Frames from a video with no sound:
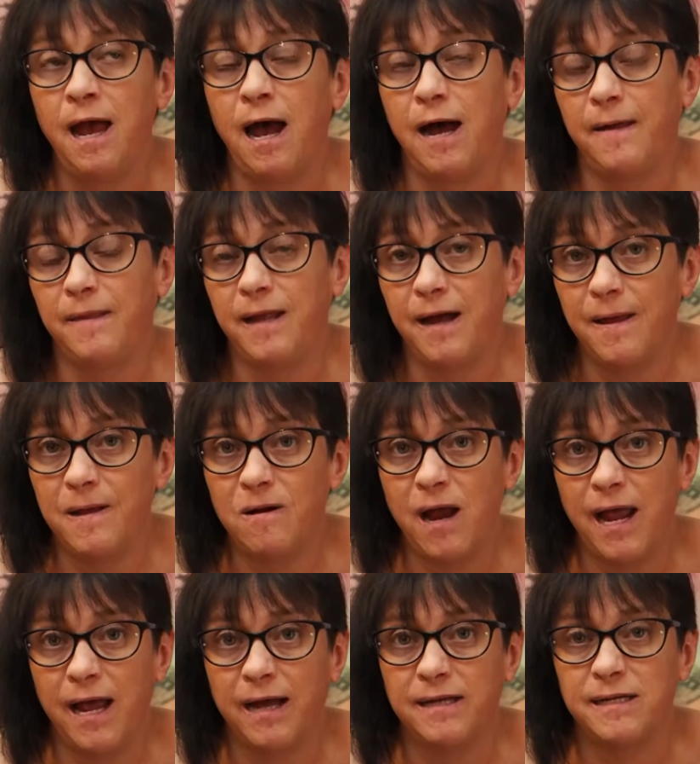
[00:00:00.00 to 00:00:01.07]
On the other
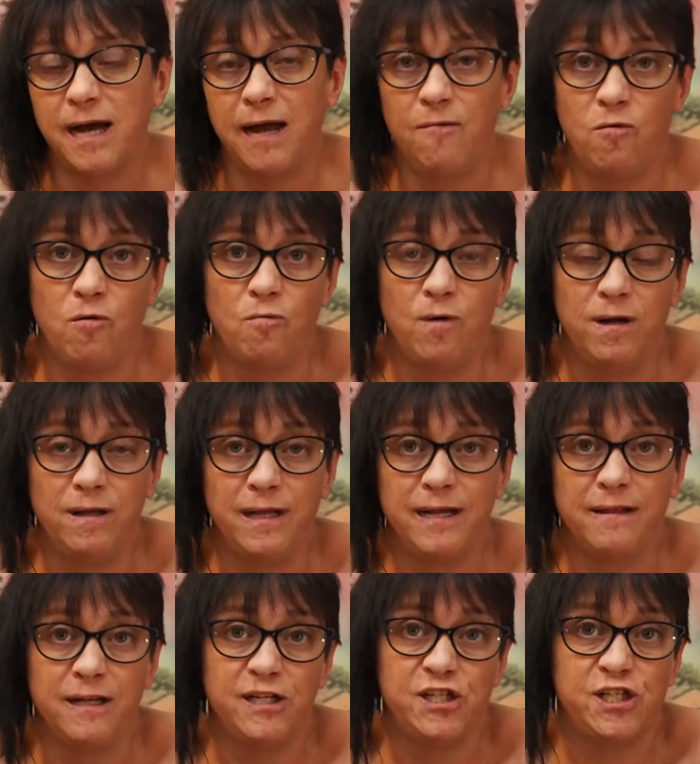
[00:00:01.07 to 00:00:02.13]
hand, I will
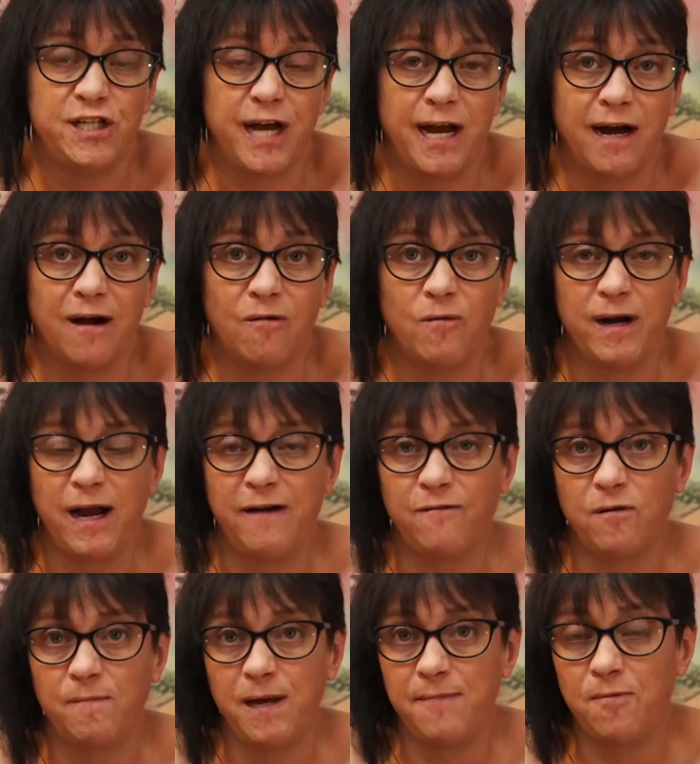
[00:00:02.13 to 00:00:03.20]
willingly share
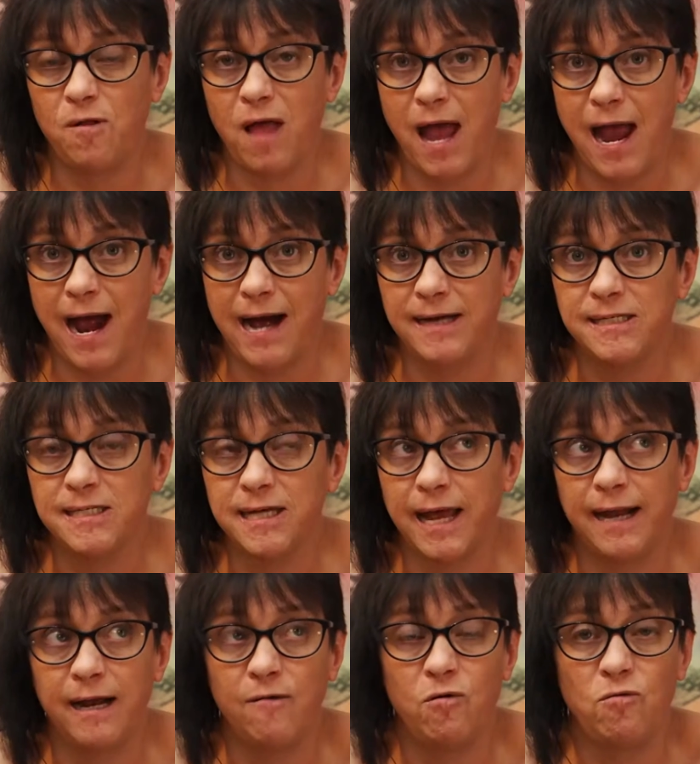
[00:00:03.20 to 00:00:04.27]
whenever people ask,
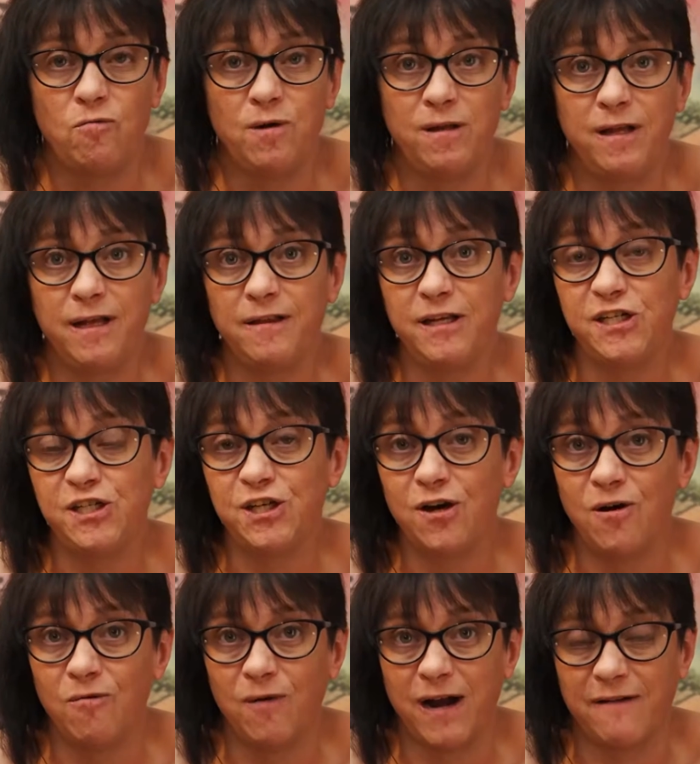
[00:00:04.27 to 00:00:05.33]
and I will willingly
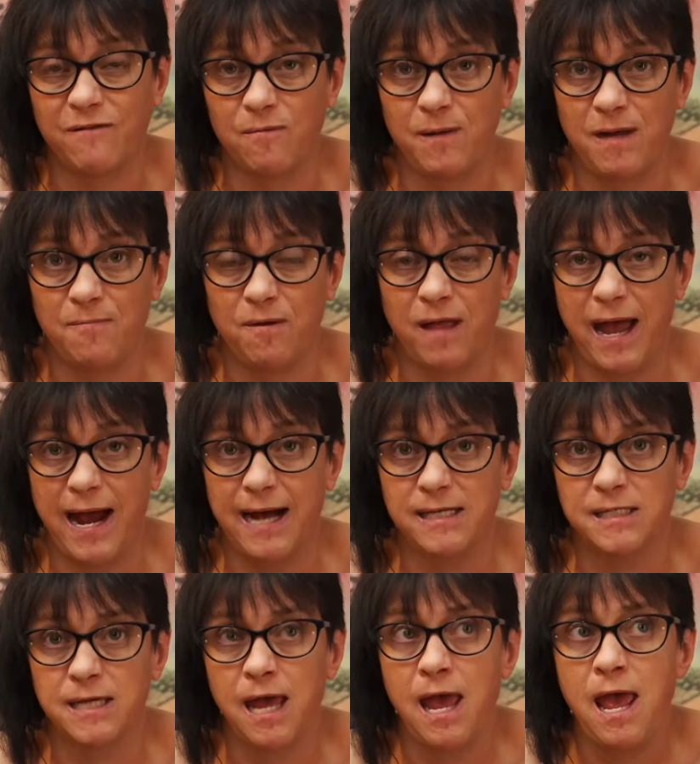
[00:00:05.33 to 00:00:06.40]
show whenever people ask.